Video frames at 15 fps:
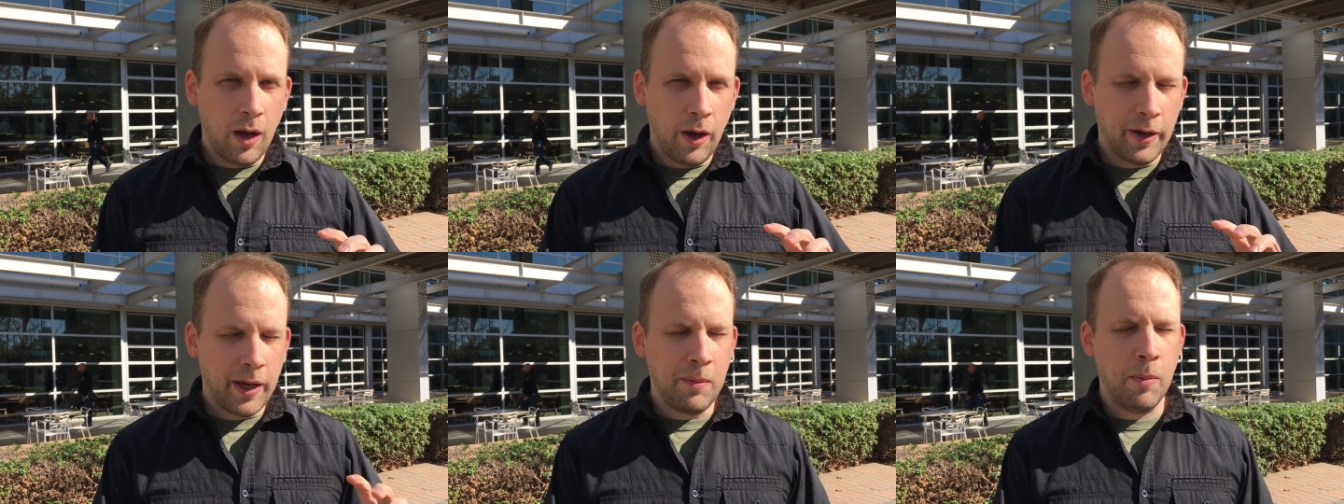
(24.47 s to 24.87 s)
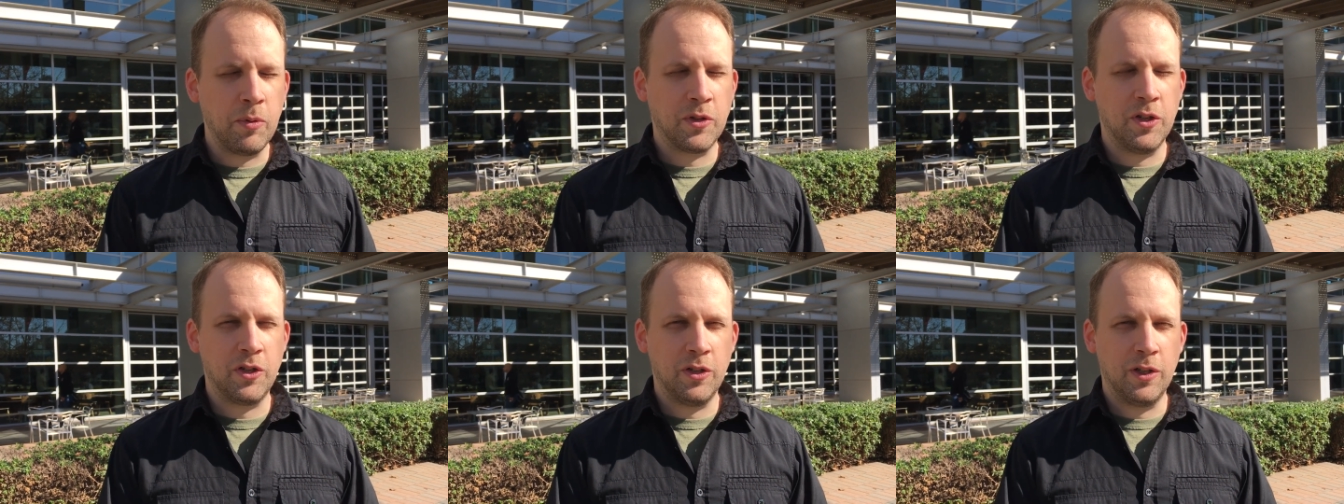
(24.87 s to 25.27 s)
an enemy
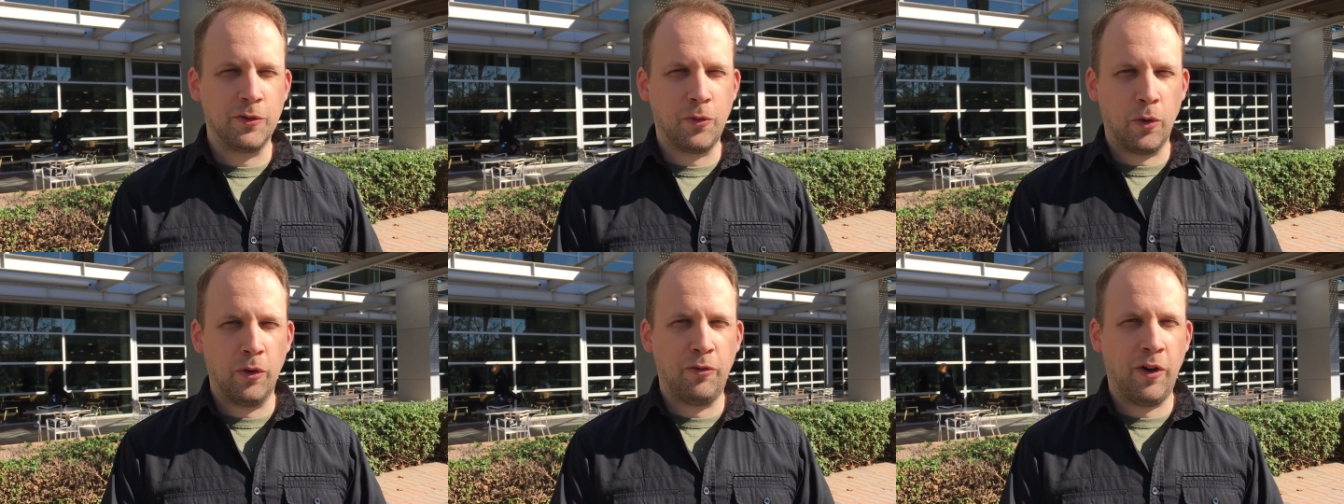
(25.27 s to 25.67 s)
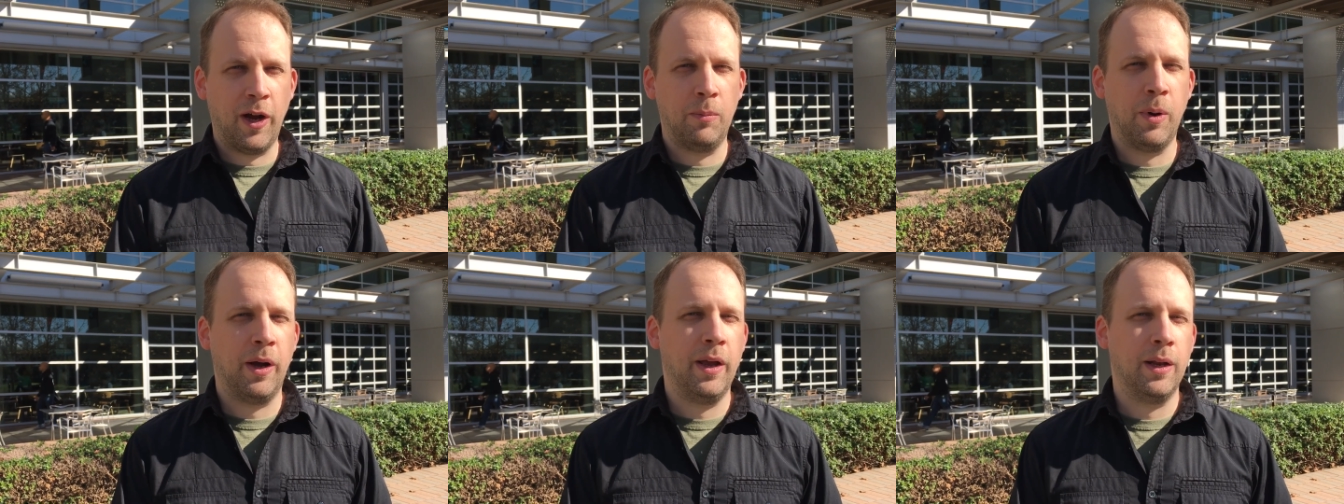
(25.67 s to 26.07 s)
position is
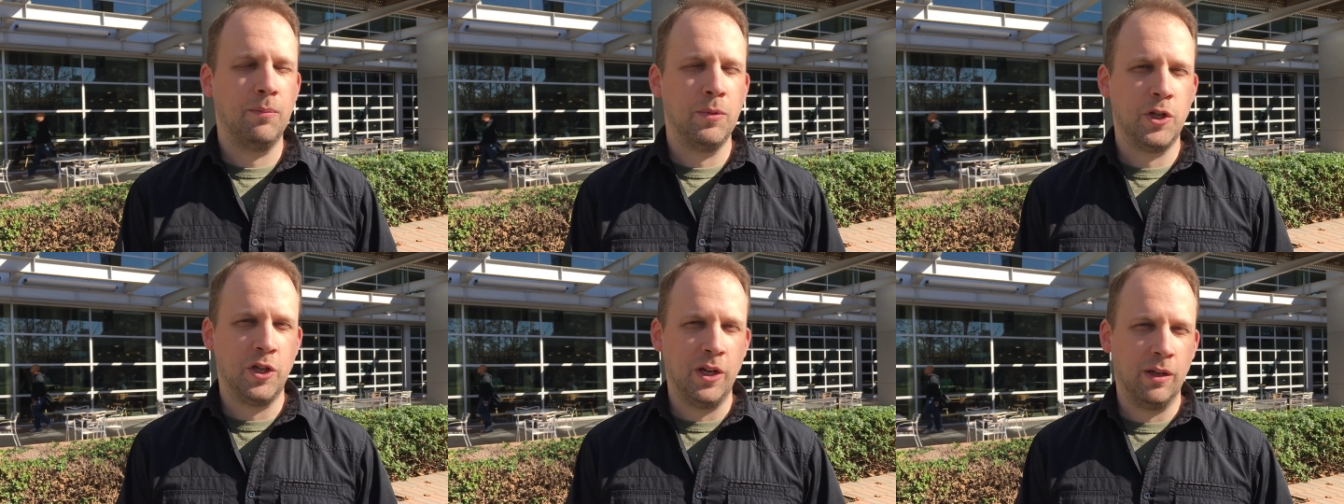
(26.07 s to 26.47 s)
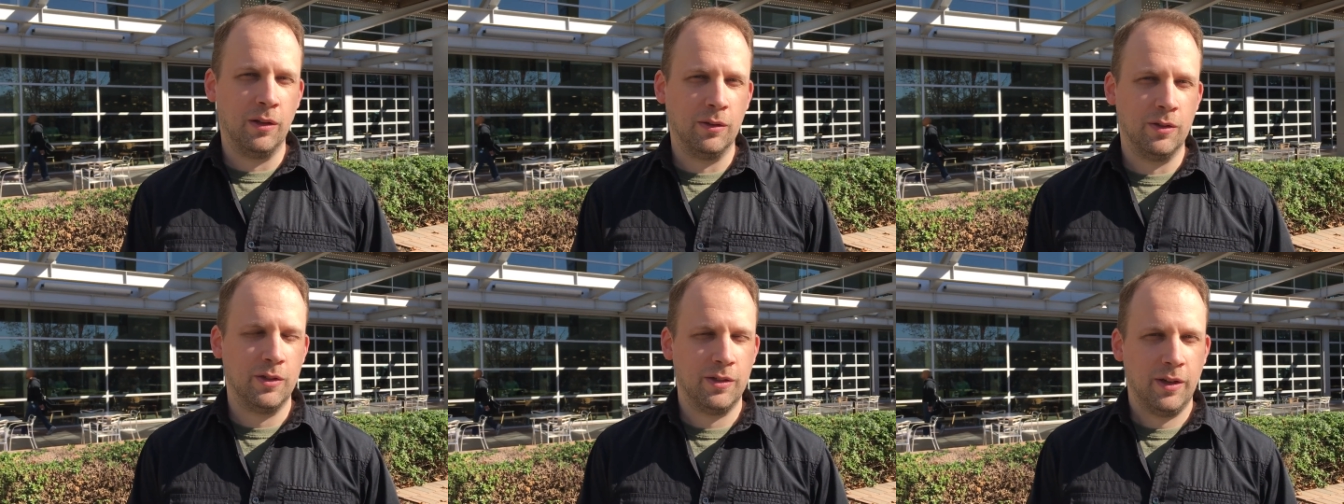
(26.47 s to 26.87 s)
fortified by enemy
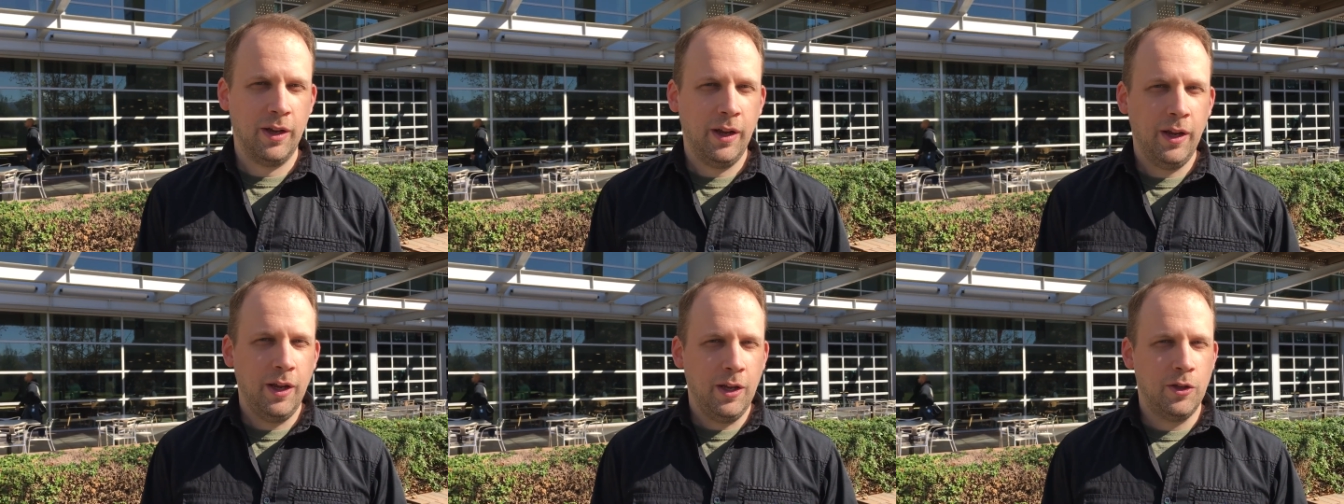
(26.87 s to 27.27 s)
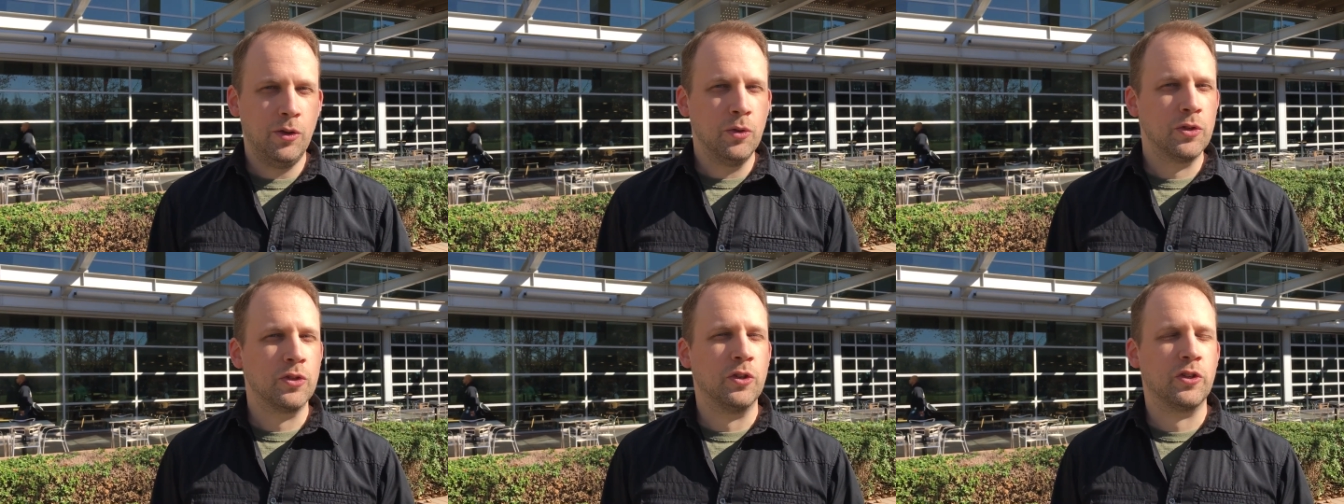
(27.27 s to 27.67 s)
shields,
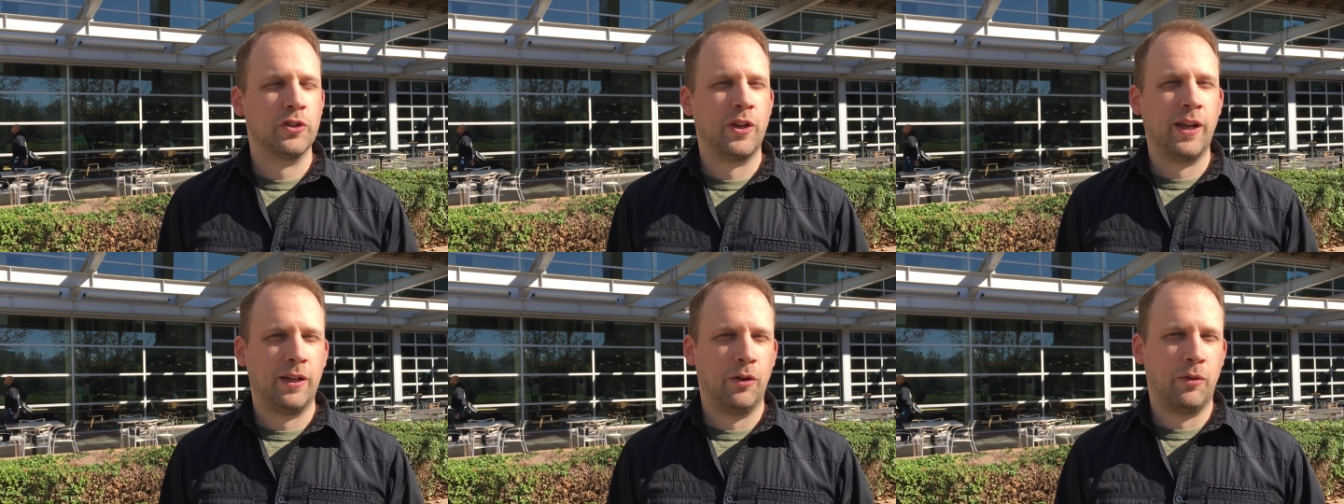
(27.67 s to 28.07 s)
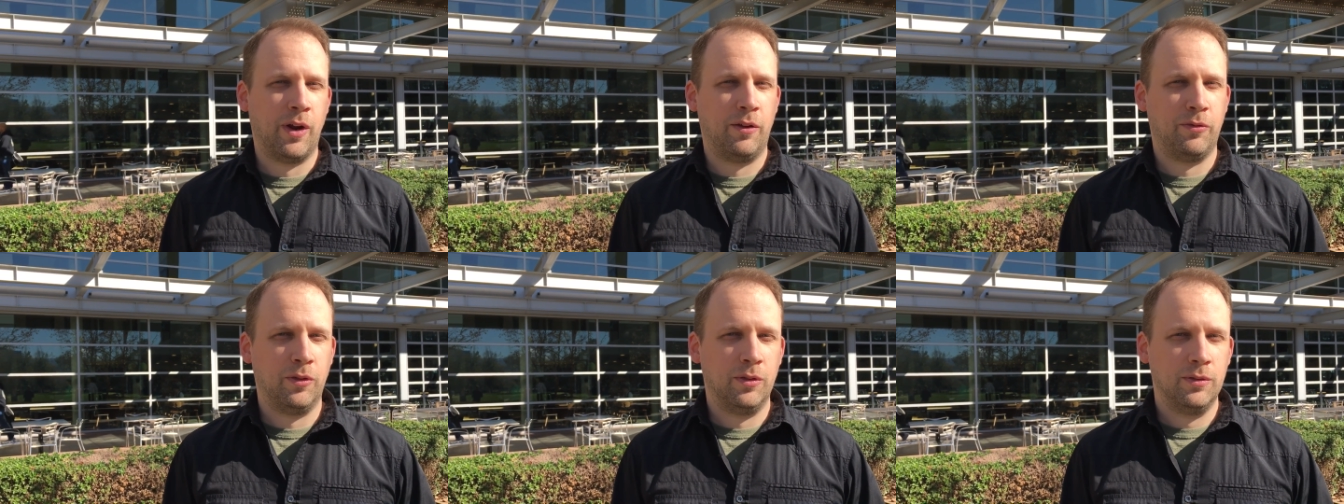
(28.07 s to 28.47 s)
use the cycler
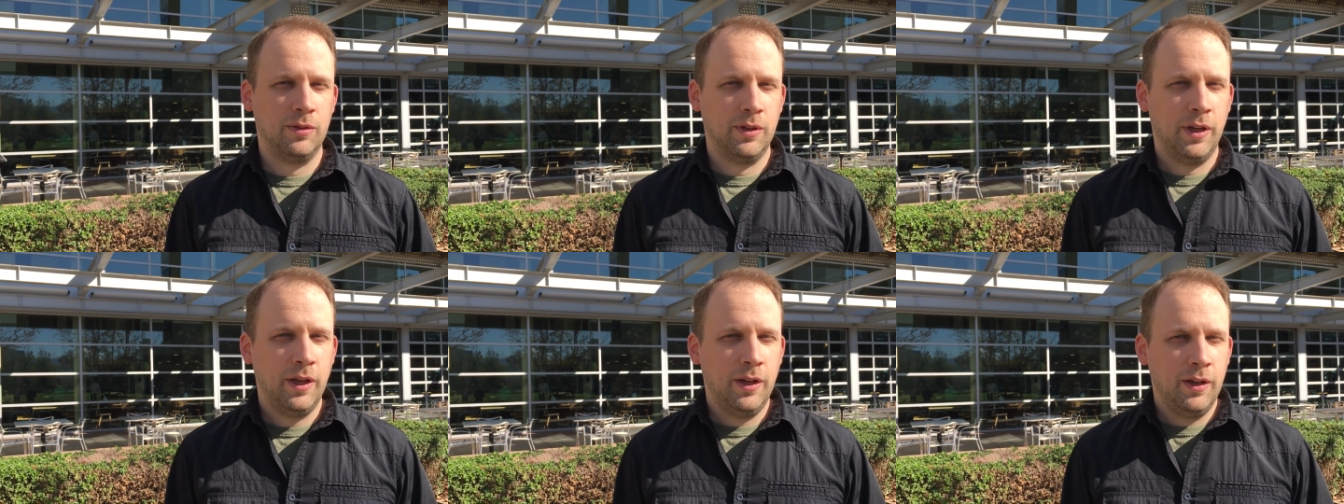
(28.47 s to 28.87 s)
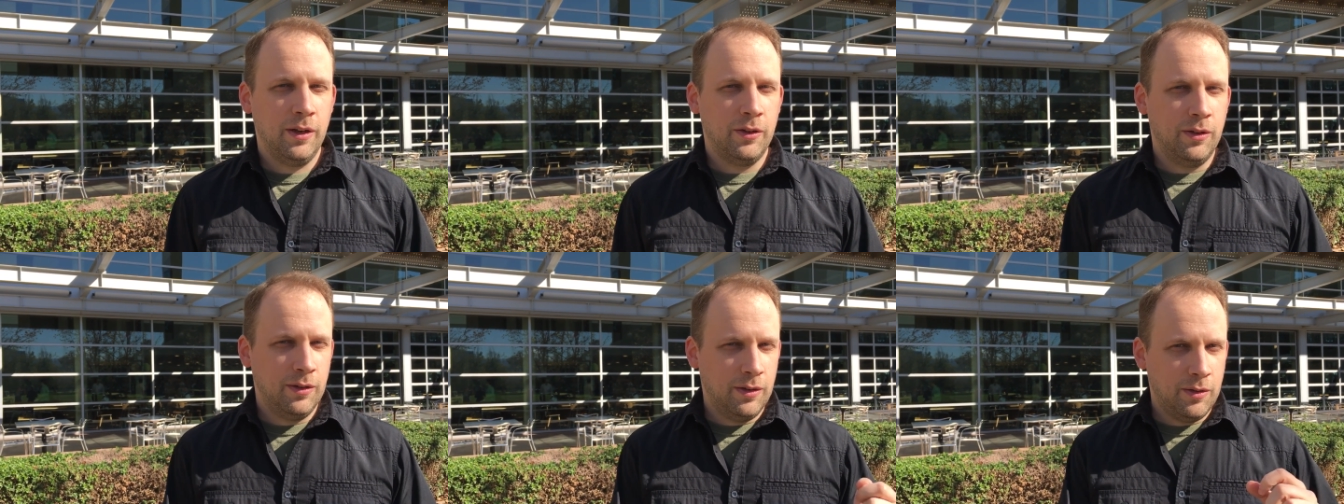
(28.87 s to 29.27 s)
rifle.
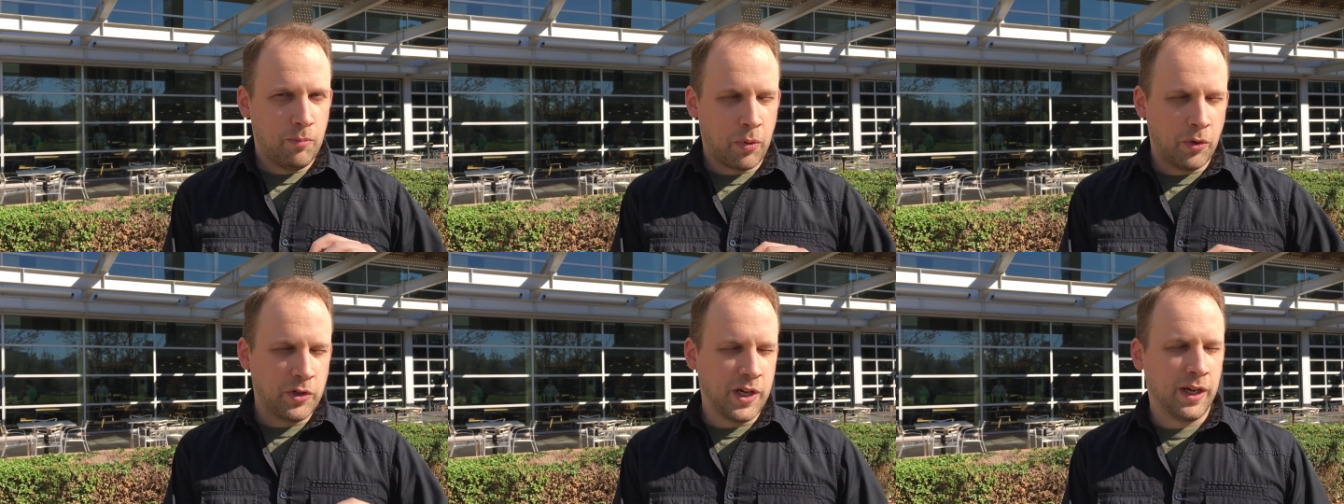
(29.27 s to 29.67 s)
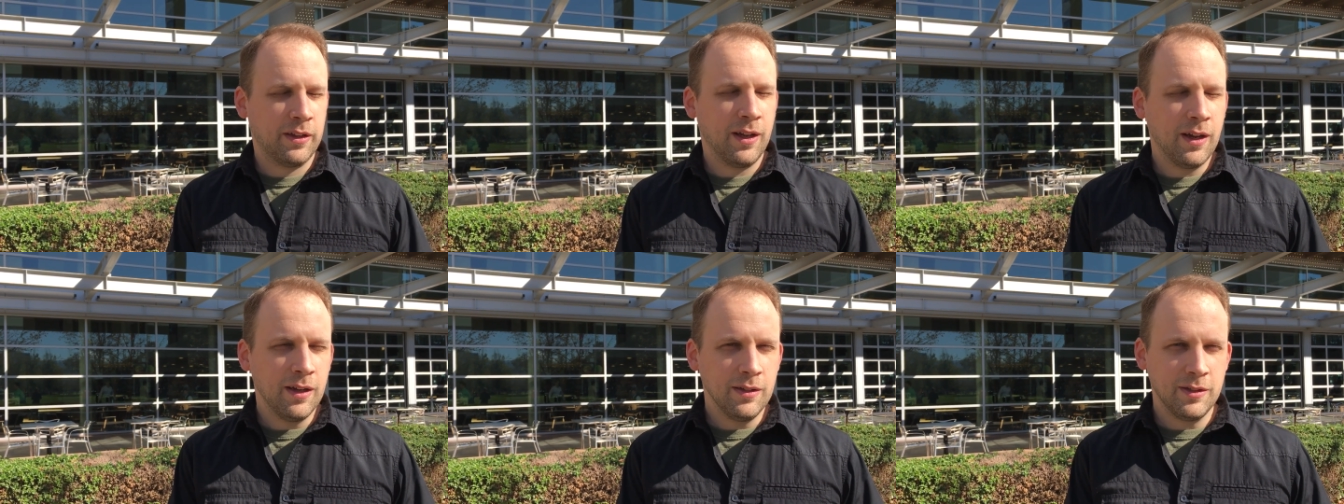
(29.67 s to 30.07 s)

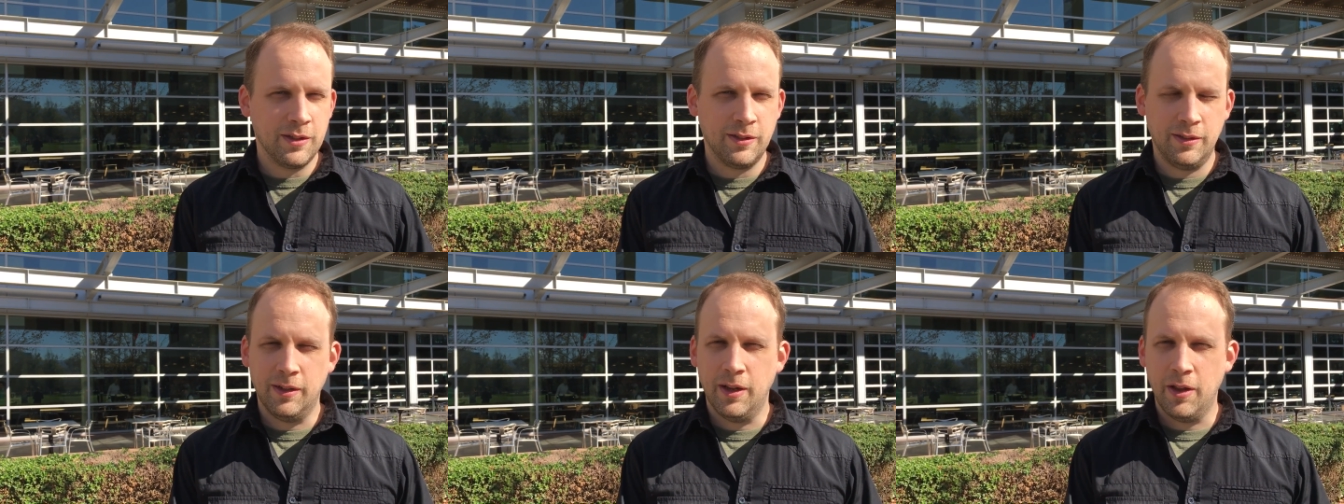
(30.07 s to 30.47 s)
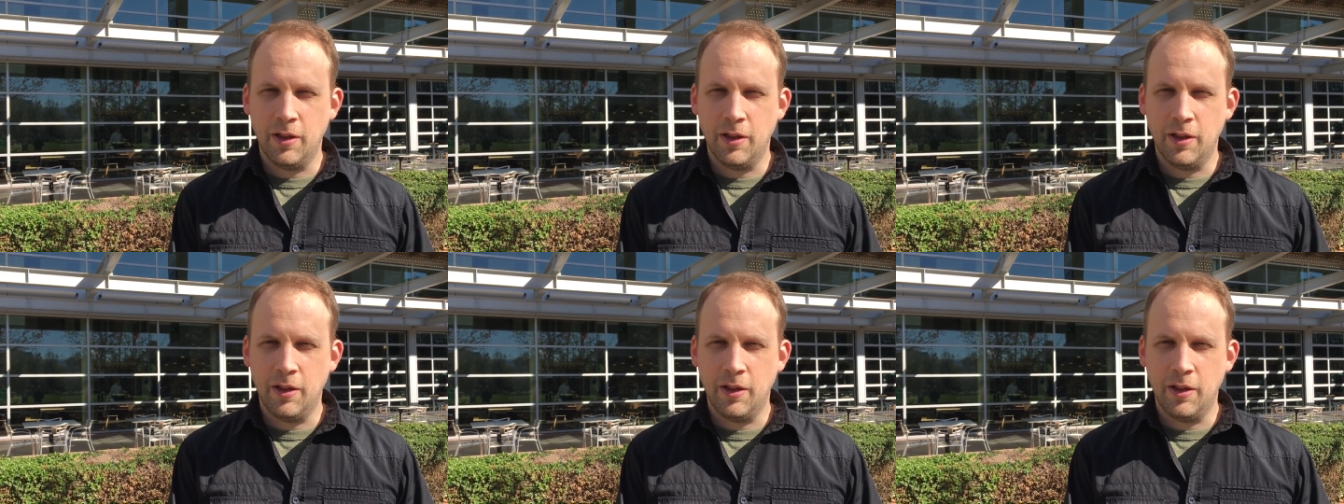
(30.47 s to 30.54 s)
Projectiles